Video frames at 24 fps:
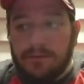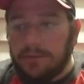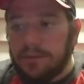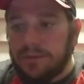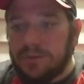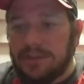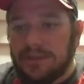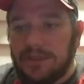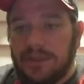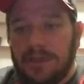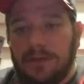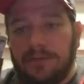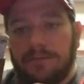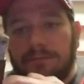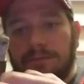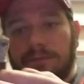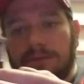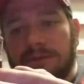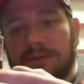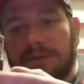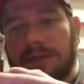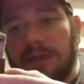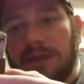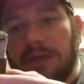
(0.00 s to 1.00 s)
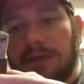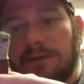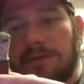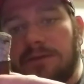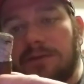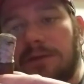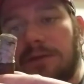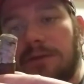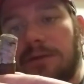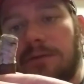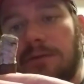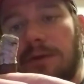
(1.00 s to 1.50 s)
Let's see. Is it getting
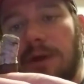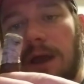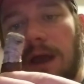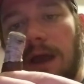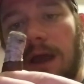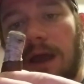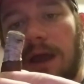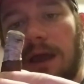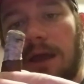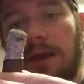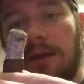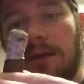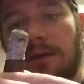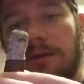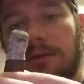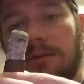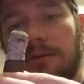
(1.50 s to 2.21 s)
too hot?